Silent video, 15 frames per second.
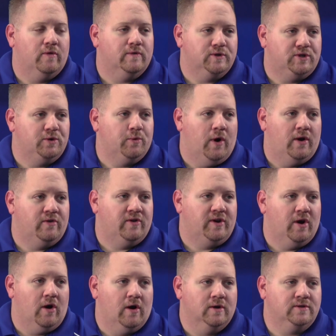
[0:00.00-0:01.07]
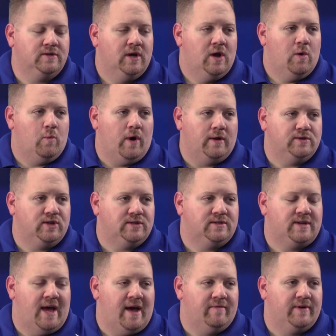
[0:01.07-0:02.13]
over 200 yards while
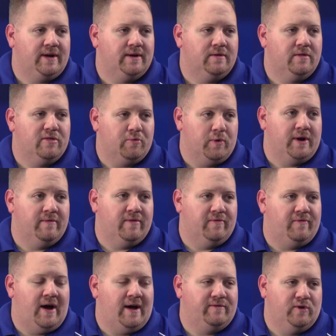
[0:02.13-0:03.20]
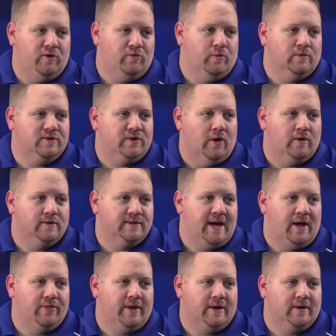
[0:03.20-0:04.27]
just having 3 of the 5 usual starters out